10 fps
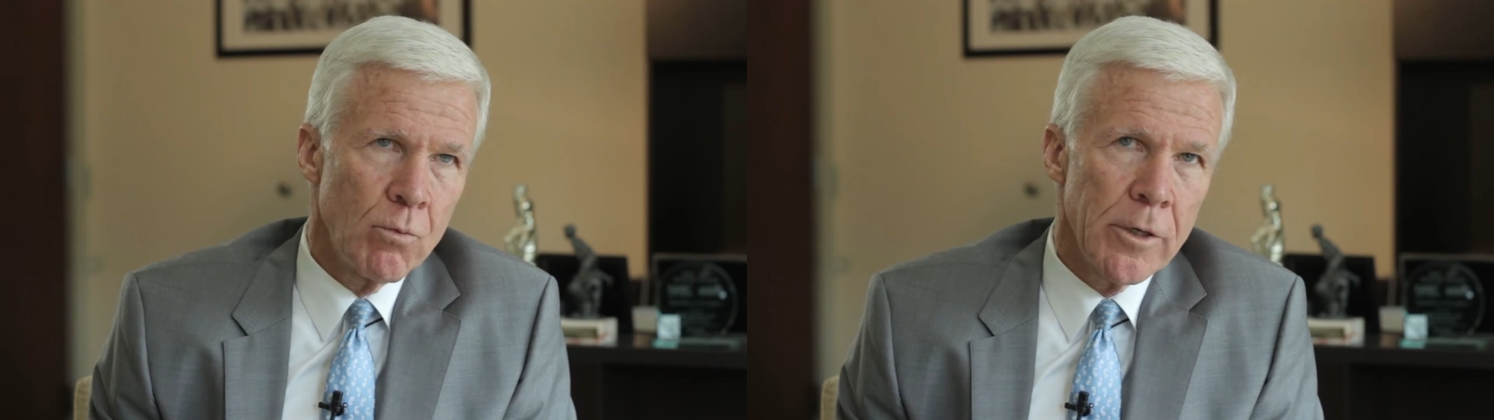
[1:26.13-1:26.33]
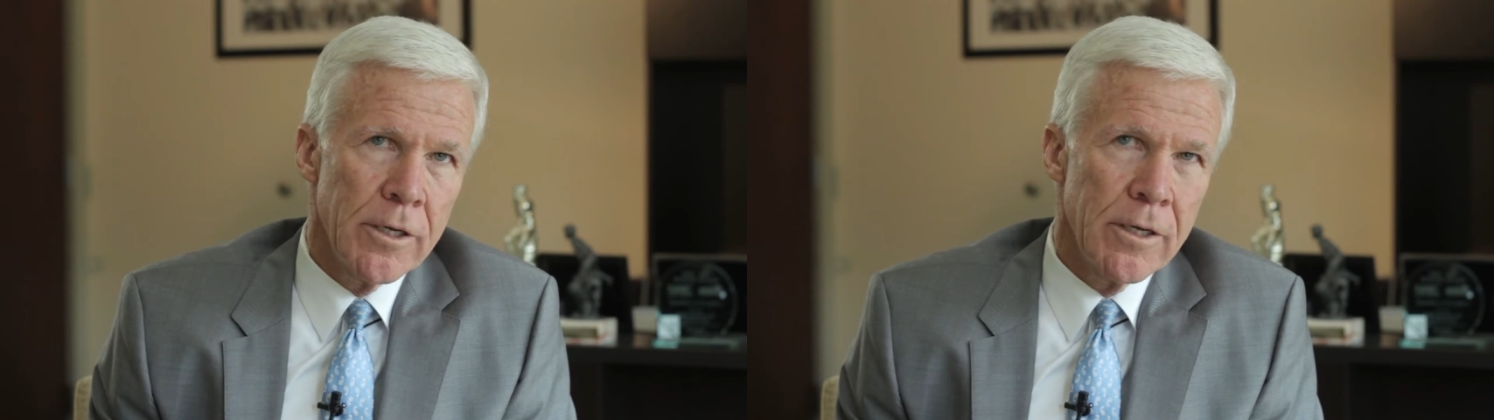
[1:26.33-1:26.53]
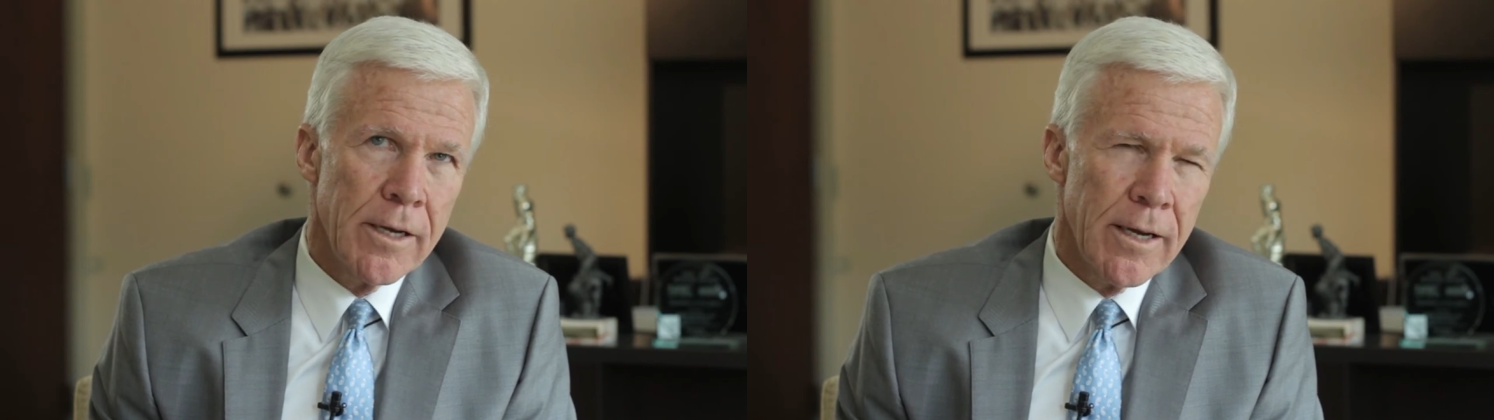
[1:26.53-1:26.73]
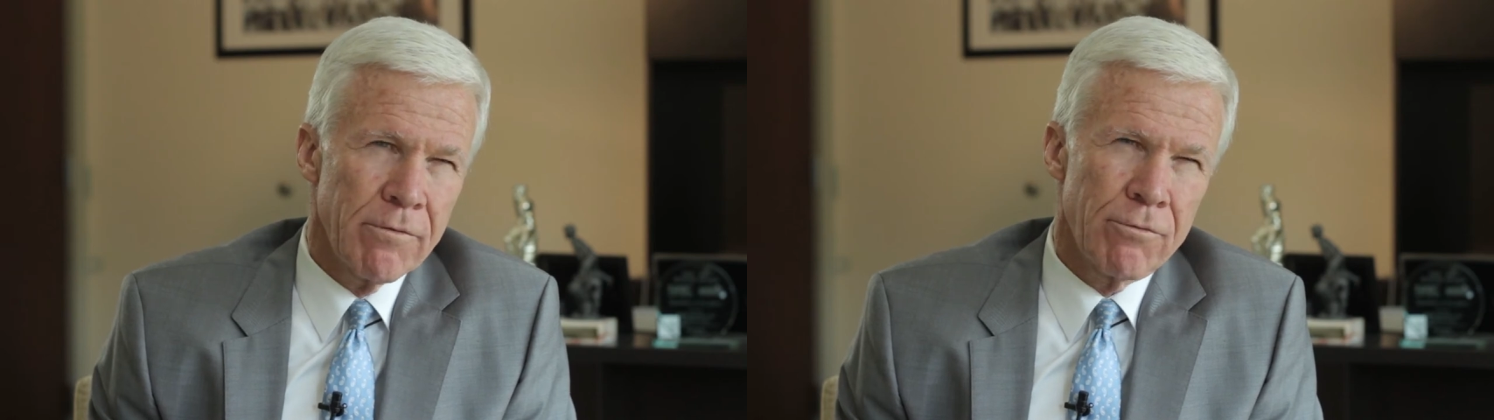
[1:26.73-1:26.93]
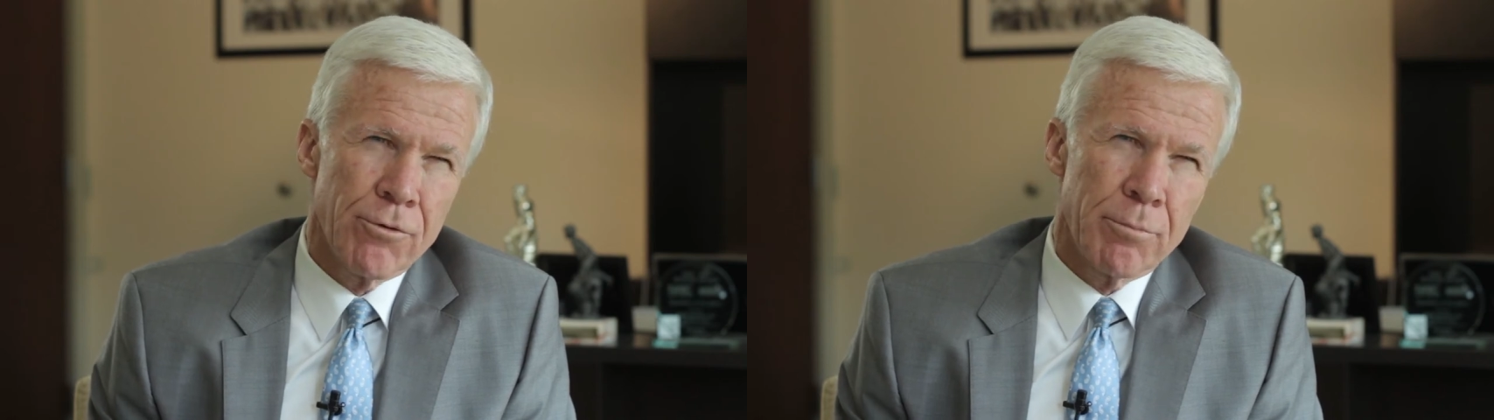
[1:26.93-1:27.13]
win
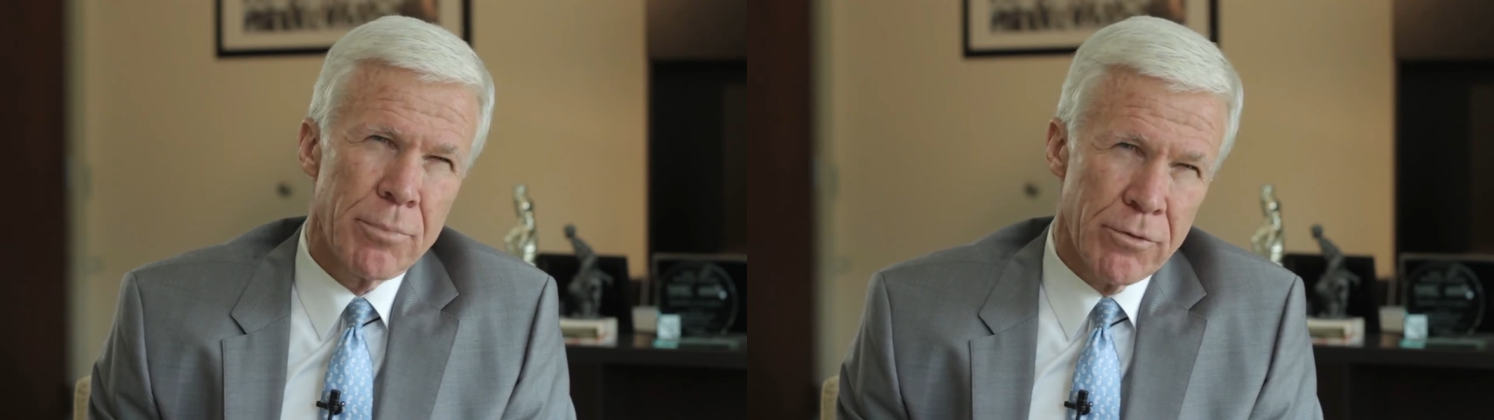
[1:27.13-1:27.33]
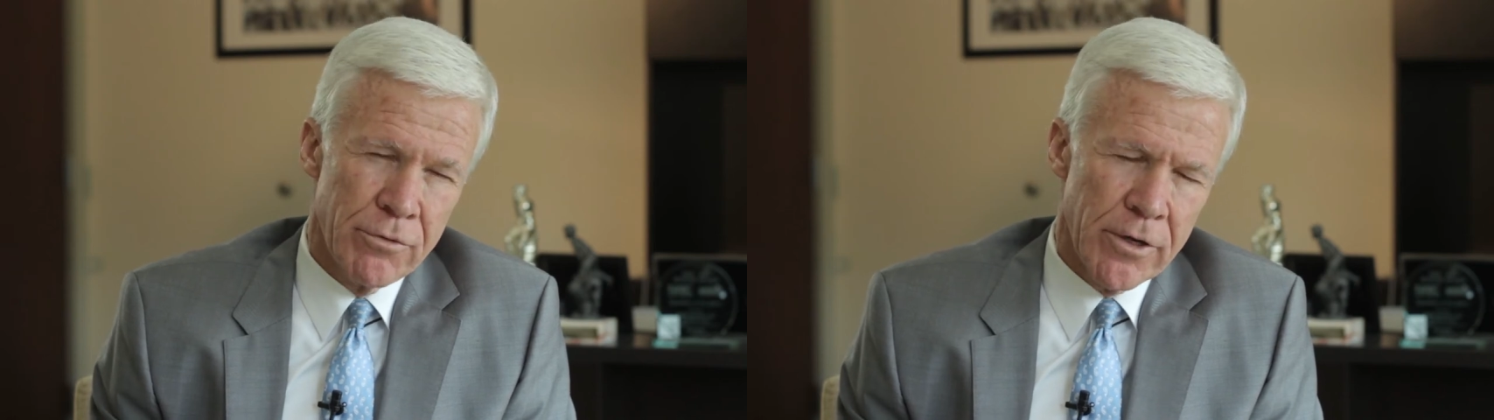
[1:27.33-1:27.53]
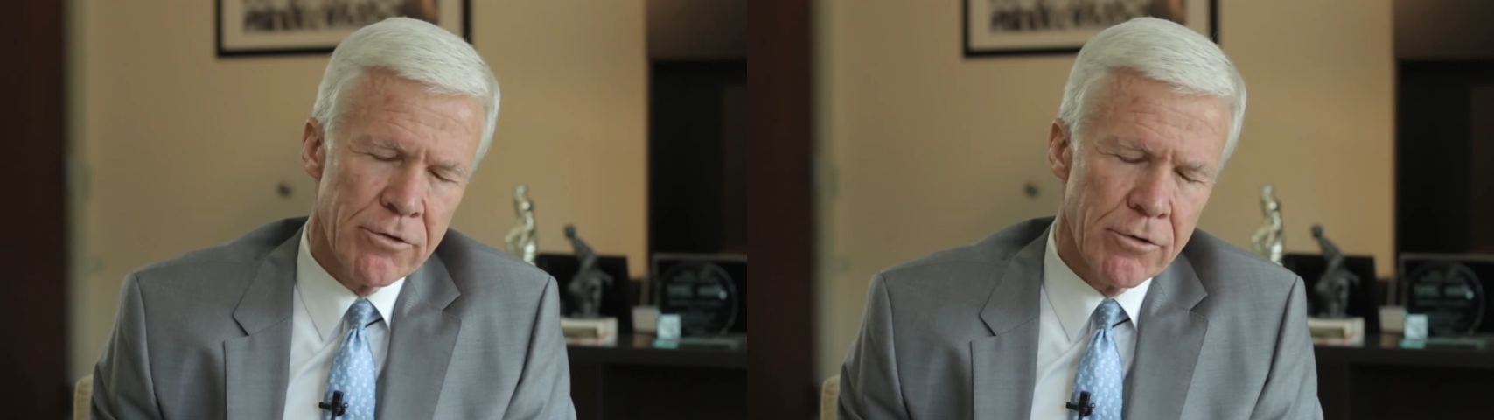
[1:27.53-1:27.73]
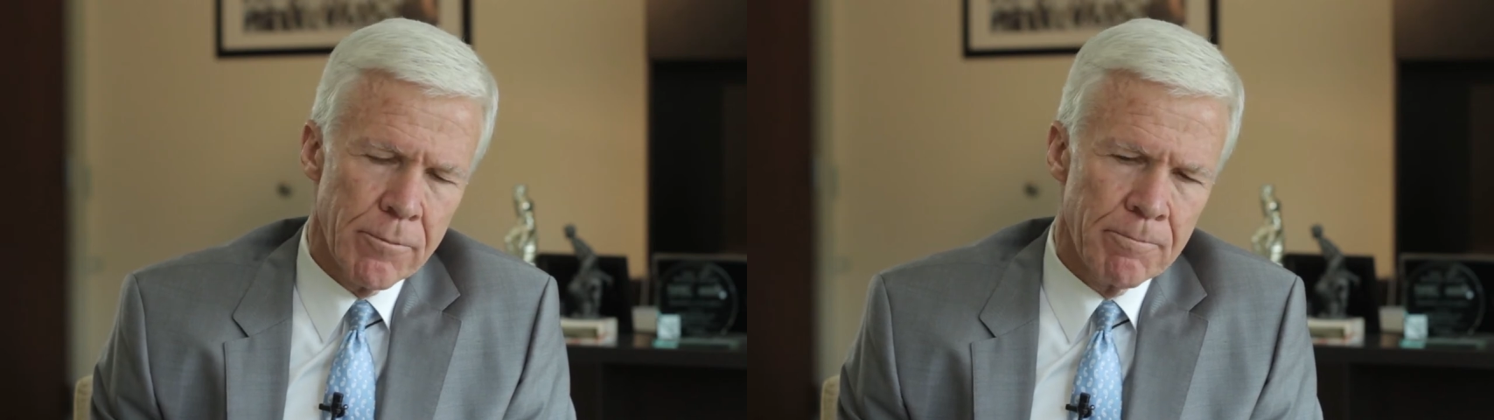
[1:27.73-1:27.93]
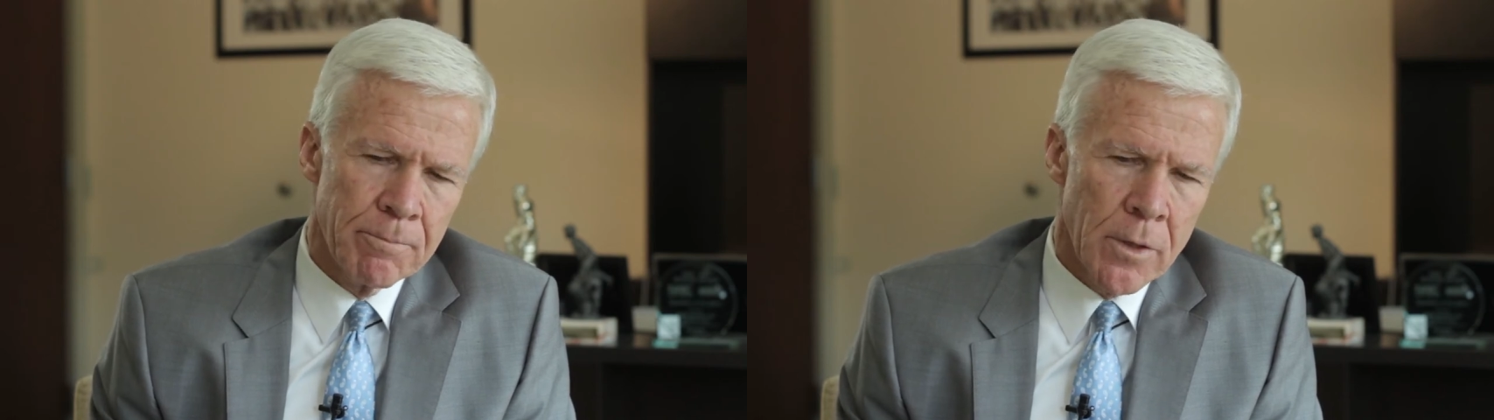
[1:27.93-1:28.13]
every possession.